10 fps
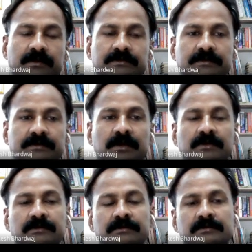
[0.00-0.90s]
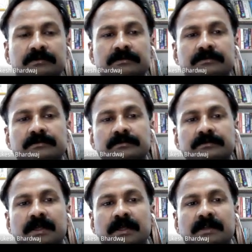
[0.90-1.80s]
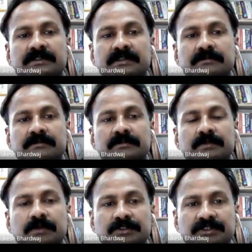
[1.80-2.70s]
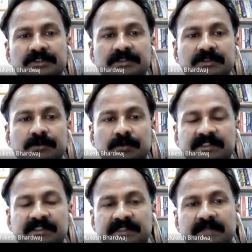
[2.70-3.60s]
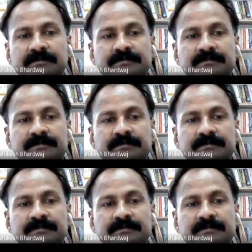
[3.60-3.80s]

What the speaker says: Now there are some questions or quiz time.